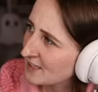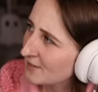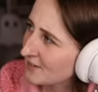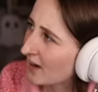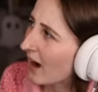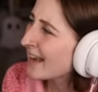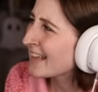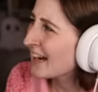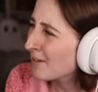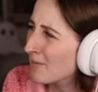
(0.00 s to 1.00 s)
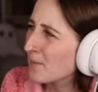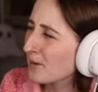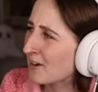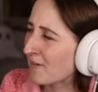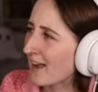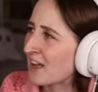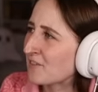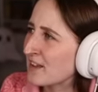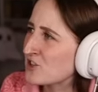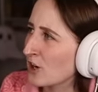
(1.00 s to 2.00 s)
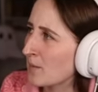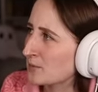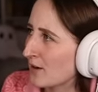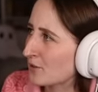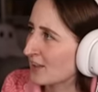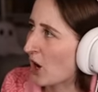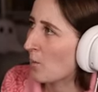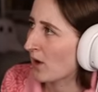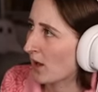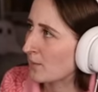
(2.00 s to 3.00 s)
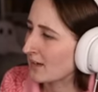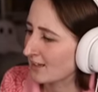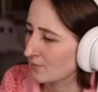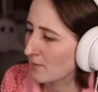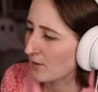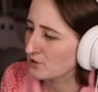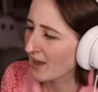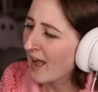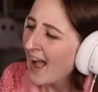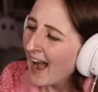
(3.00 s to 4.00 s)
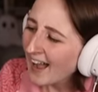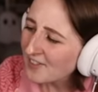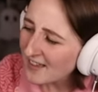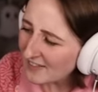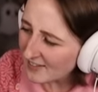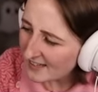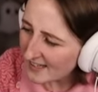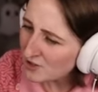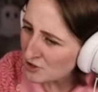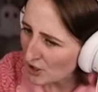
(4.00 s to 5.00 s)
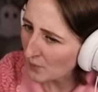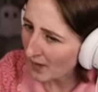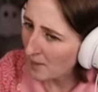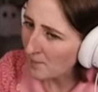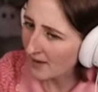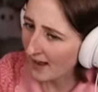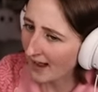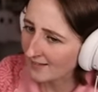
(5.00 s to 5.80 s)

was there. I can't remember if I if he showed up so I was like, "Oh my god, I'm going to get some ambrosia." I think that he showed up and I had